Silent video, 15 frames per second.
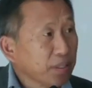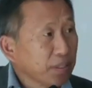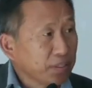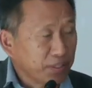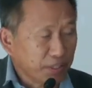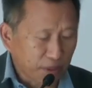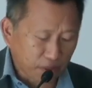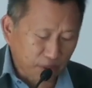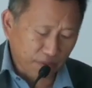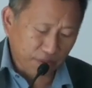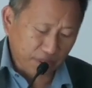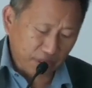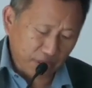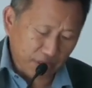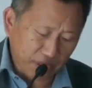the
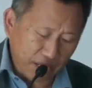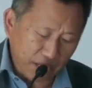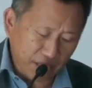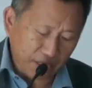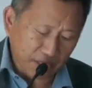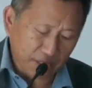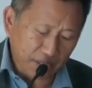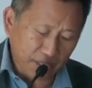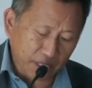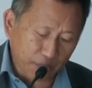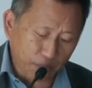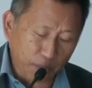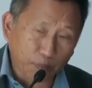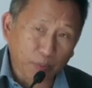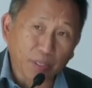geographical size
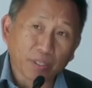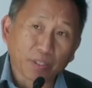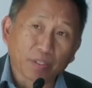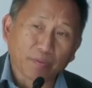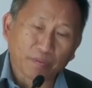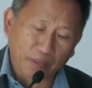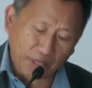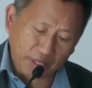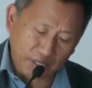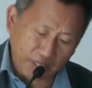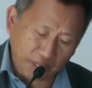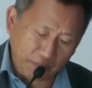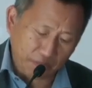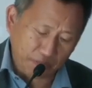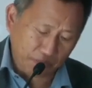and population of
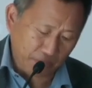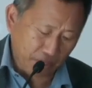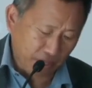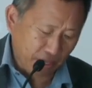Assam